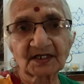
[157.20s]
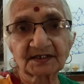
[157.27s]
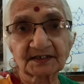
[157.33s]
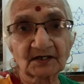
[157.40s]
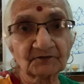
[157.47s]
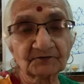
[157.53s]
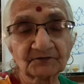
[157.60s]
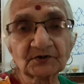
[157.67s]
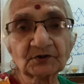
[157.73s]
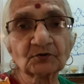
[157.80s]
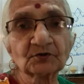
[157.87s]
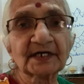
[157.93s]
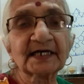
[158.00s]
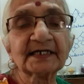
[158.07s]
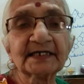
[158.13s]
Now we
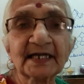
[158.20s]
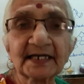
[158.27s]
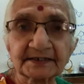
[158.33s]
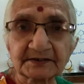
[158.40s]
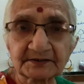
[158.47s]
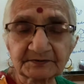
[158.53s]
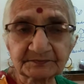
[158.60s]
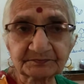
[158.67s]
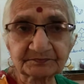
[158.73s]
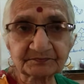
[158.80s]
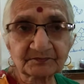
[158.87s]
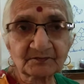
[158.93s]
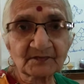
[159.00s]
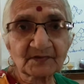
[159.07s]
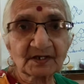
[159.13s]
know a net.
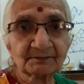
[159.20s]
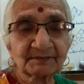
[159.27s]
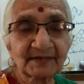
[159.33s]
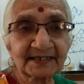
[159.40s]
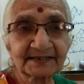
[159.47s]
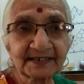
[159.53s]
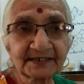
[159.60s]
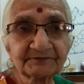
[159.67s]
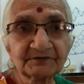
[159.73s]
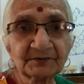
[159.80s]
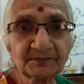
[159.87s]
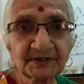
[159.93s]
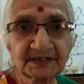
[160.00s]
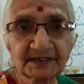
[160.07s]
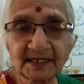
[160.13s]
By a net we
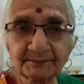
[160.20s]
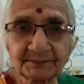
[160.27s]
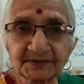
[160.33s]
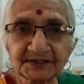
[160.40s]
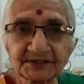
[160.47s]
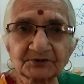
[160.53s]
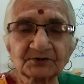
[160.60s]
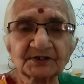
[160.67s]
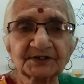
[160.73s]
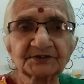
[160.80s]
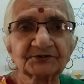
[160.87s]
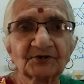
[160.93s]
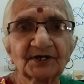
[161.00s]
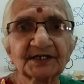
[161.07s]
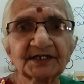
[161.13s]
mean a particular
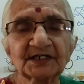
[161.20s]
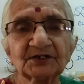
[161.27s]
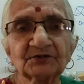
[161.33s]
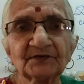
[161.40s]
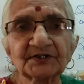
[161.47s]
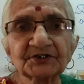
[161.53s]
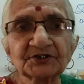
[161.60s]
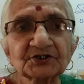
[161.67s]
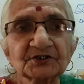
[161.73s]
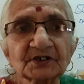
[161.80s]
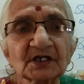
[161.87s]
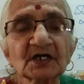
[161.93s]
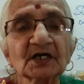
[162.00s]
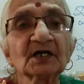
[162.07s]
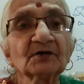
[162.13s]
drawing in which
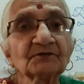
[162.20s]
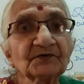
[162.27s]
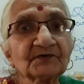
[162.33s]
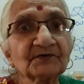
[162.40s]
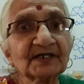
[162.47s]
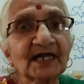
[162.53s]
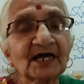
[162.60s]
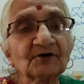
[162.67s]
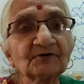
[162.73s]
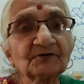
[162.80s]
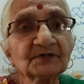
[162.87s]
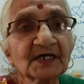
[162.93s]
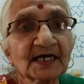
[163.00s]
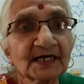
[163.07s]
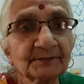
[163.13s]
we will have
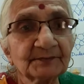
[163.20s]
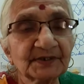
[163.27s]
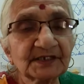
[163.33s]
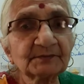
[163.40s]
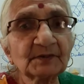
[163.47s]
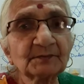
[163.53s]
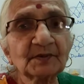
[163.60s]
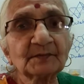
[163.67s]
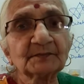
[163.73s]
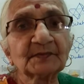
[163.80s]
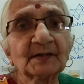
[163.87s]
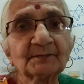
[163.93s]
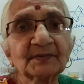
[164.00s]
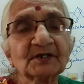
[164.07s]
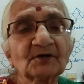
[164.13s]
a minimum
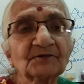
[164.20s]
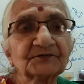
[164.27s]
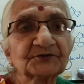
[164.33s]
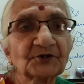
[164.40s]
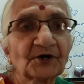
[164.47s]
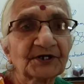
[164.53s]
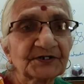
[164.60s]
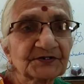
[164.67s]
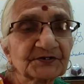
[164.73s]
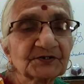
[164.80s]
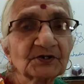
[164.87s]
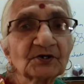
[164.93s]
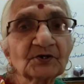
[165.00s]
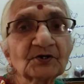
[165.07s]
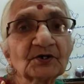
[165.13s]
number of
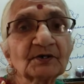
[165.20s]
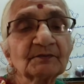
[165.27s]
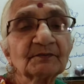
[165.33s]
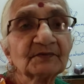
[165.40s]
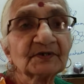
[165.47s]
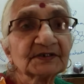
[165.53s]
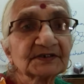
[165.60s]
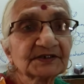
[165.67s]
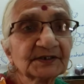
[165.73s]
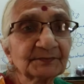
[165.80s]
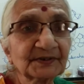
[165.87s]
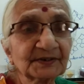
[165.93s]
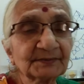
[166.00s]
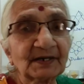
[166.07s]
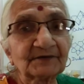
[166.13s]
joints.
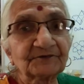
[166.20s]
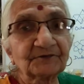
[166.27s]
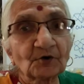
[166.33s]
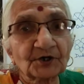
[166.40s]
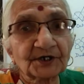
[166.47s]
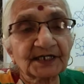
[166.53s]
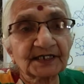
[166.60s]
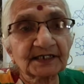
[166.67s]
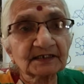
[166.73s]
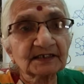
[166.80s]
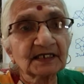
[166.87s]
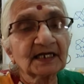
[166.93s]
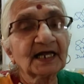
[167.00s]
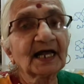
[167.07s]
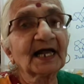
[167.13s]
Simply by folding
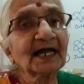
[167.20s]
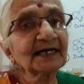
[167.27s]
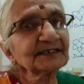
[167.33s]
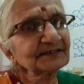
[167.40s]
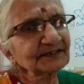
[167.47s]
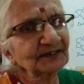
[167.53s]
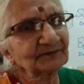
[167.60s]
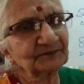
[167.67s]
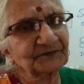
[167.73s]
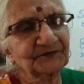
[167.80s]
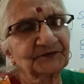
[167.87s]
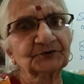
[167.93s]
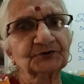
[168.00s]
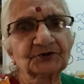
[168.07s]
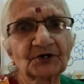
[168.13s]
and some
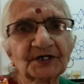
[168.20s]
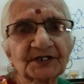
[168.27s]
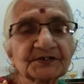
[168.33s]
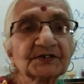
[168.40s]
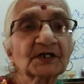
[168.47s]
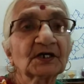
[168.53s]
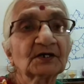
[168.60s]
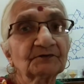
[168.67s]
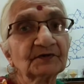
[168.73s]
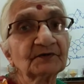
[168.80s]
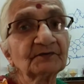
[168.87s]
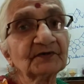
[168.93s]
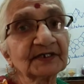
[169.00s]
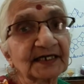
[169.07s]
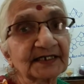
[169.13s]
few joints, we
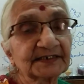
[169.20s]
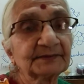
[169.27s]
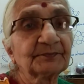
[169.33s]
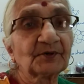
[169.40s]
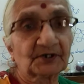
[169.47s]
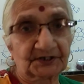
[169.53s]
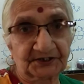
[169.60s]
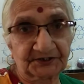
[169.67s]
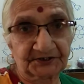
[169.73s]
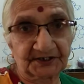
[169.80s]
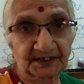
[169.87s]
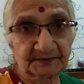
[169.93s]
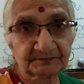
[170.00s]
will get the polyhedra.